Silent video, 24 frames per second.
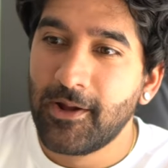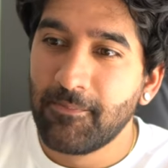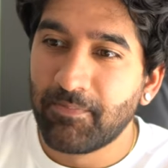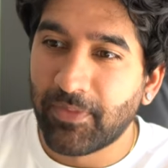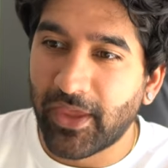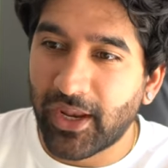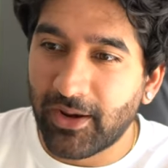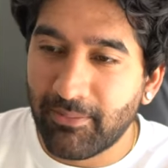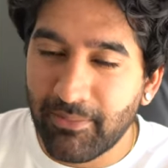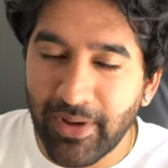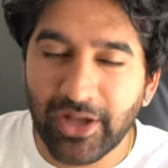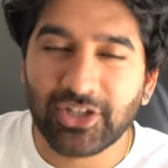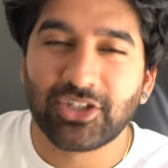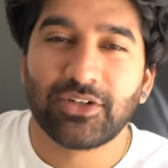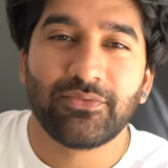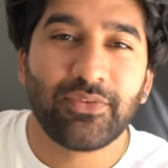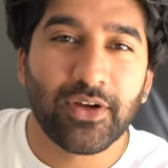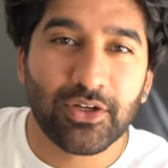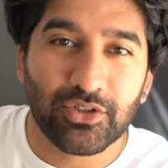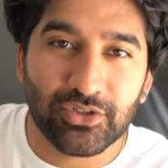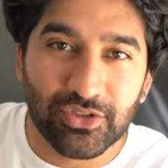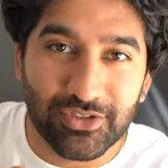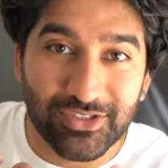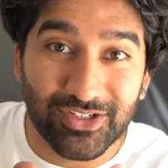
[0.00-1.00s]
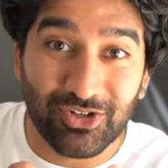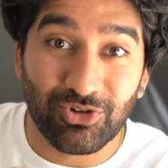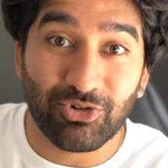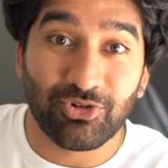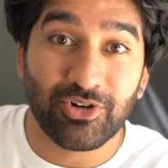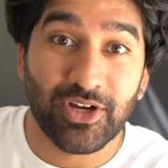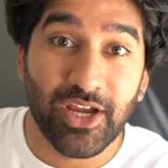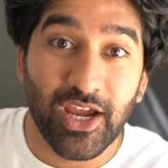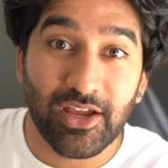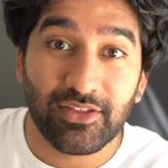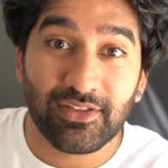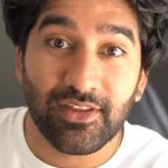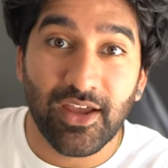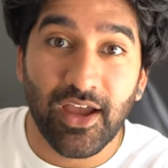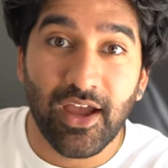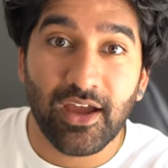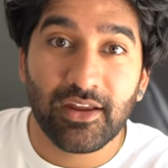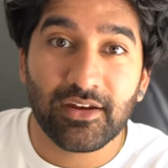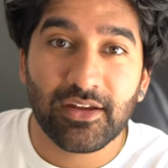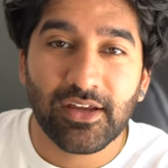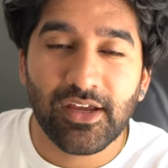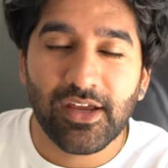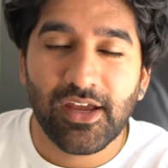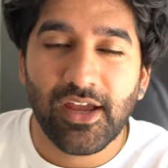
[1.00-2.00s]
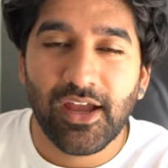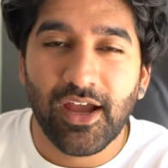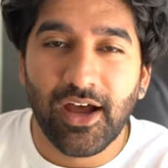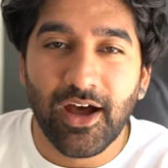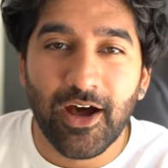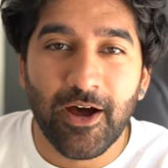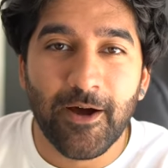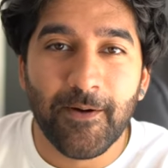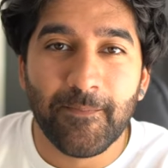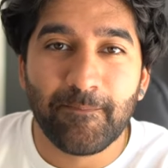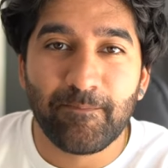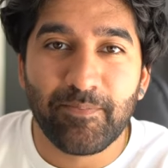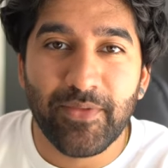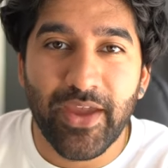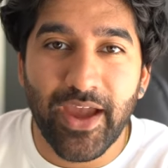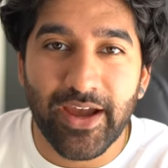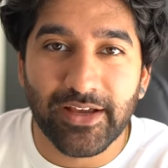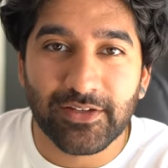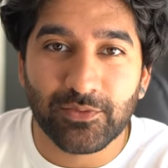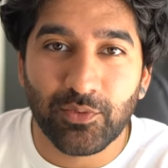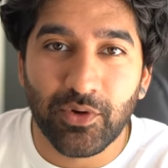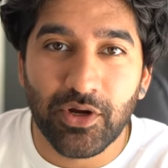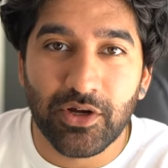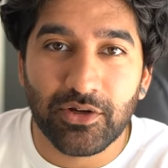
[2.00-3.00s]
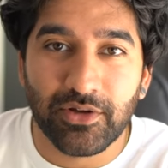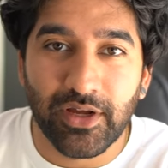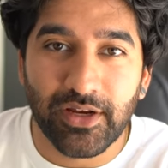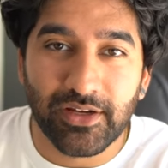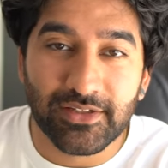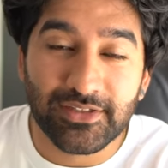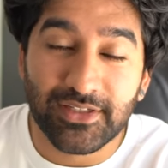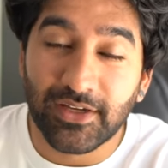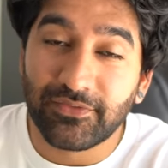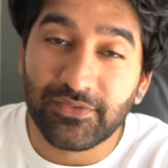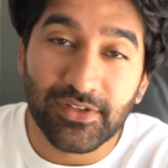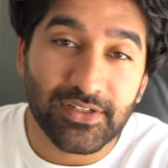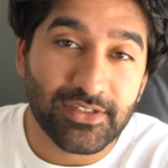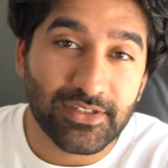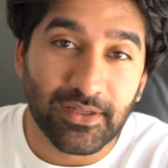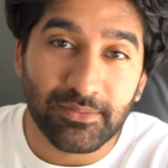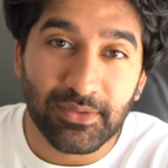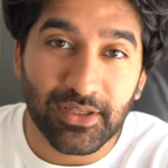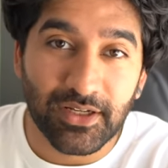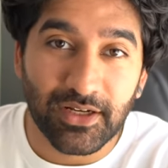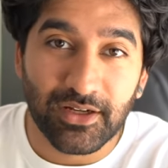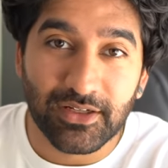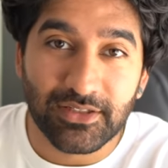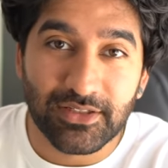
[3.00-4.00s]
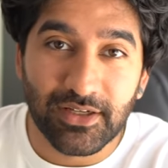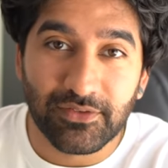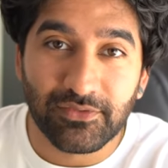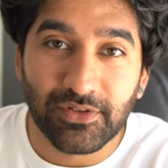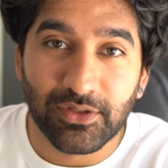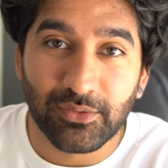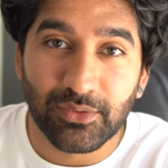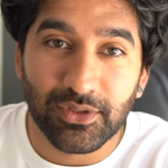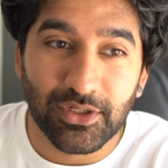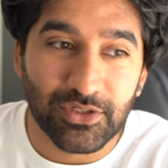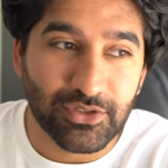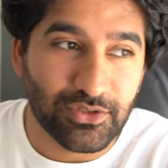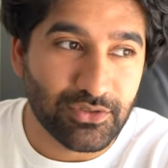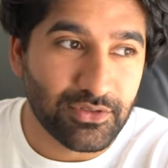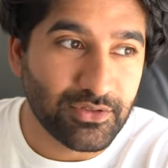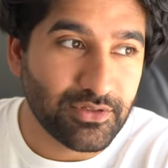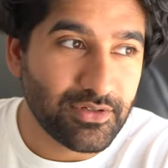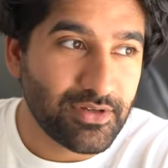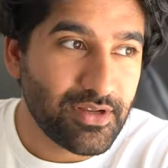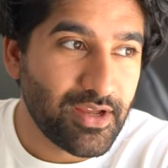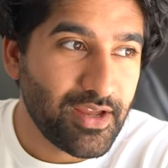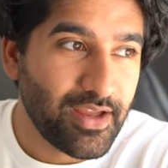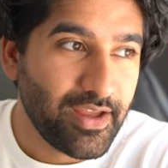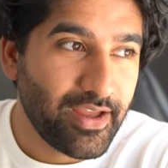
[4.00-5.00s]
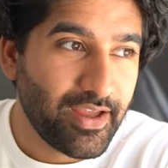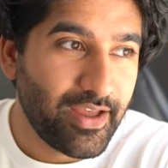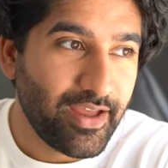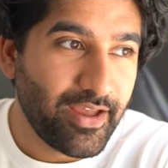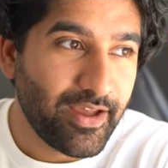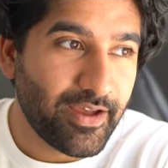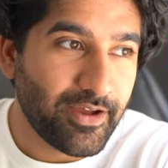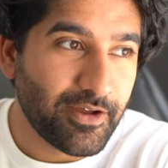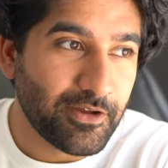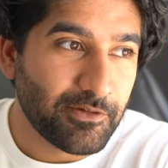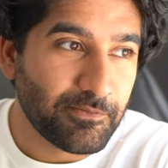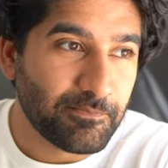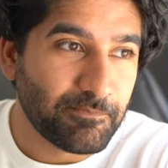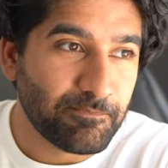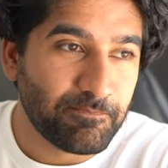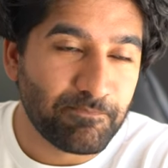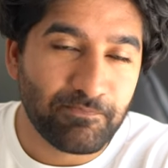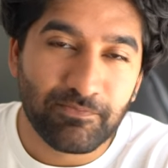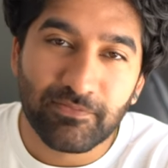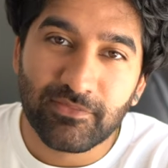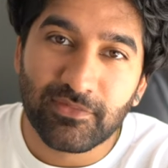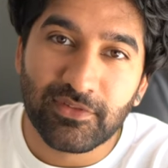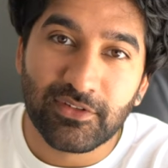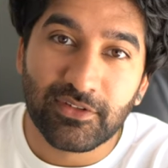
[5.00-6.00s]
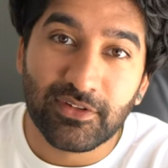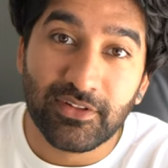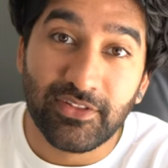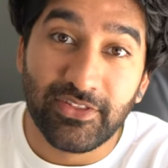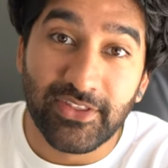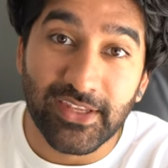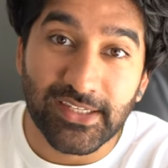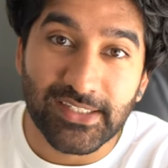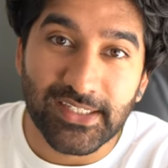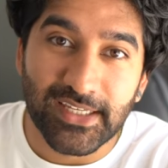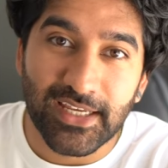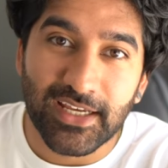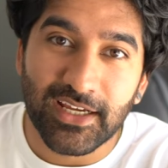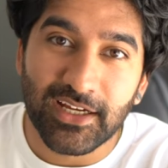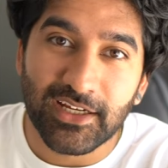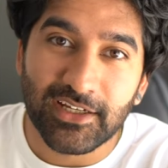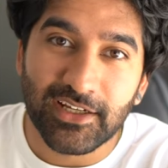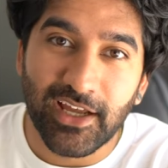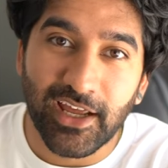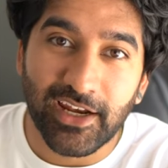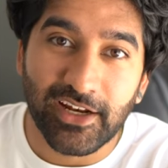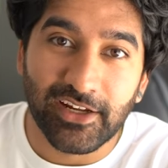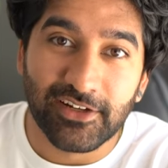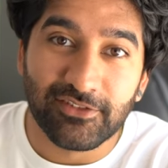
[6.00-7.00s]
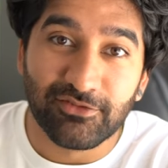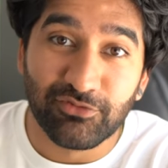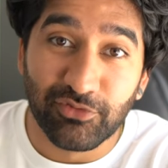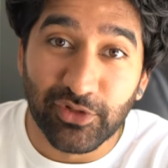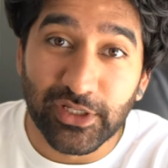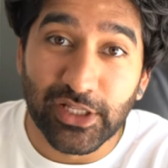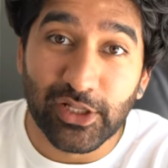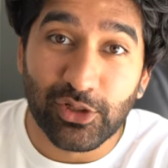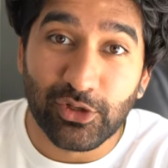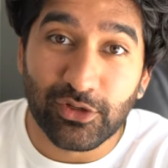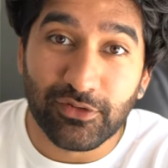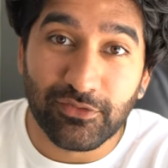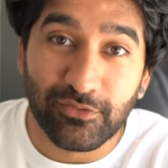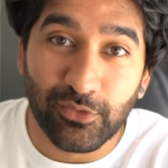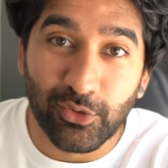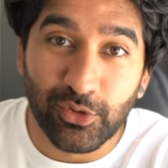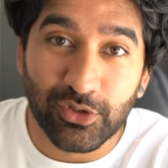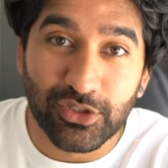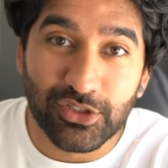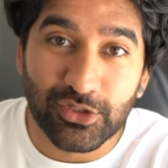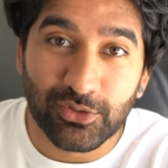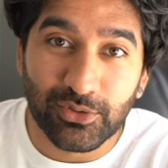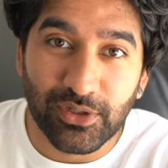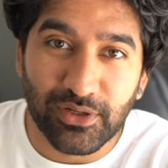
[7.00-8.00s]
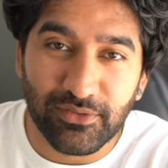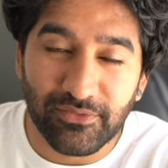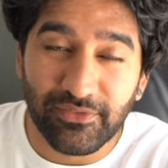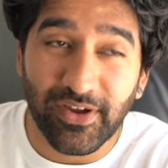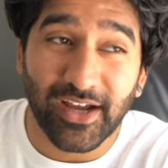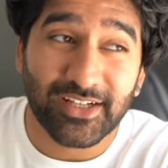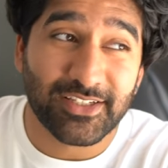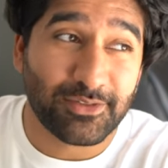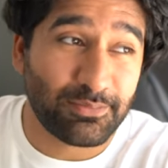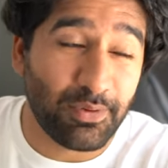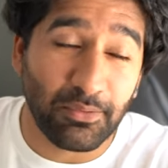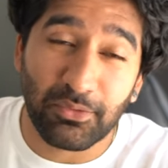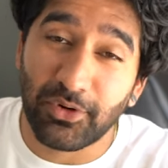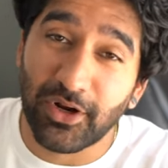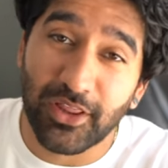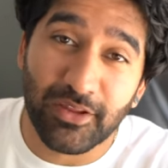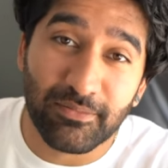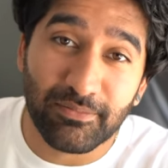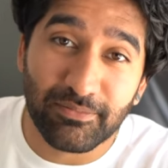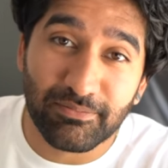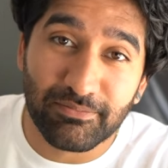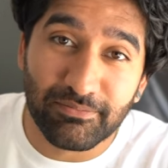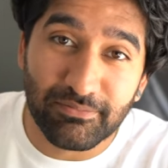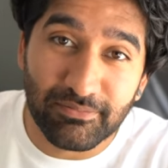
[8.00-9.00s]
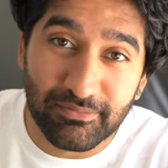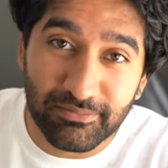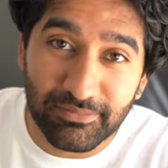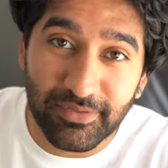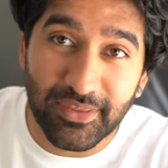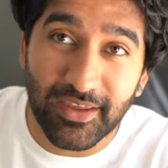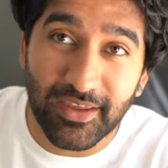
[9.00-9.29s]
And imagine if I could just create that um, as well. And it's definitely something that I definitely wanna do um, this year, and I really look forward to it. In fact, it's probably one of the